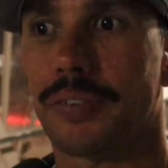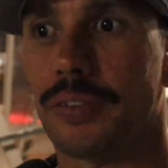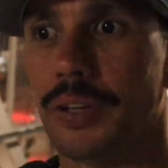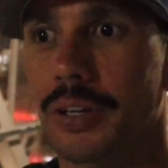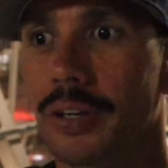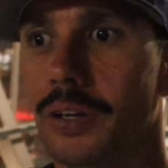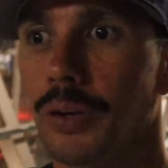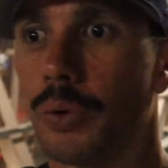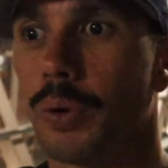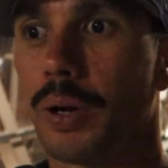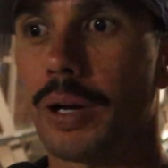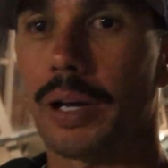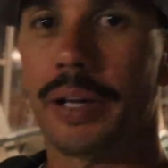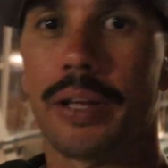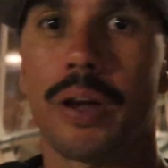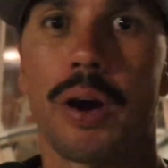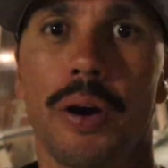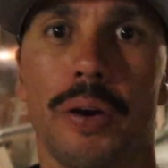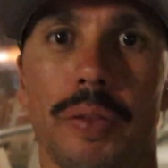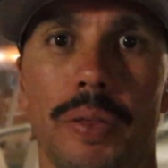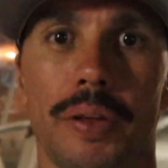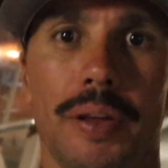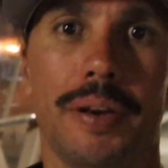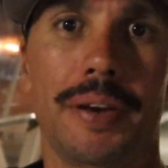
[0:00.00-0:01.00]
so you can quickly
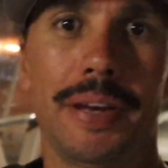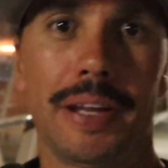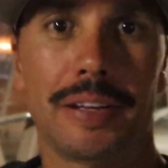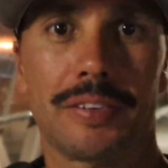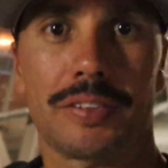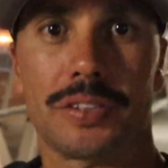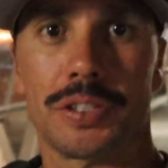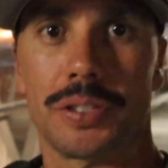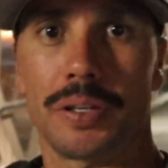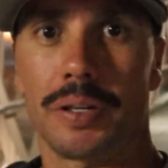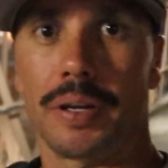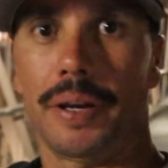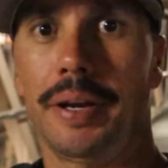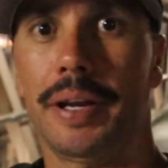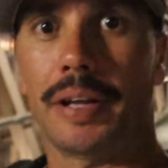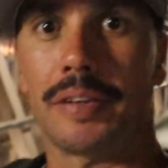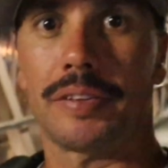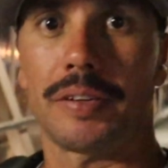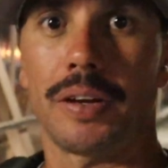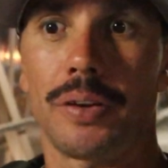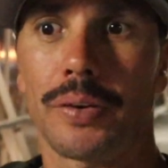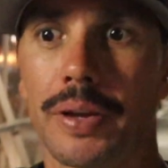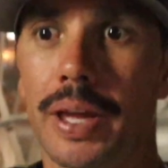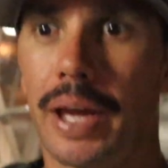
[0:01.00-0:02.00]
go to the next
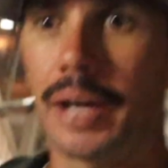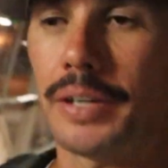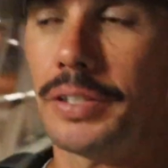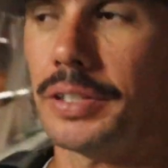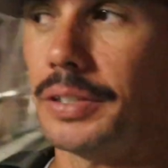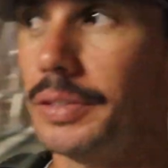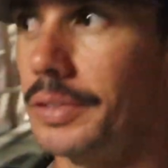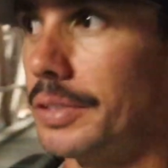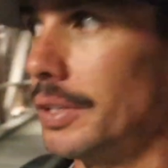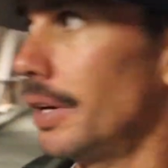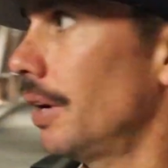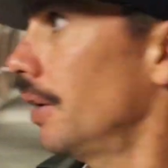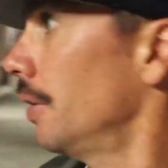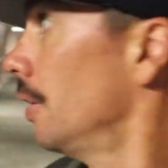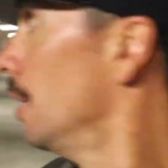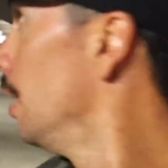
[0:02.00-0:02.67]
location. So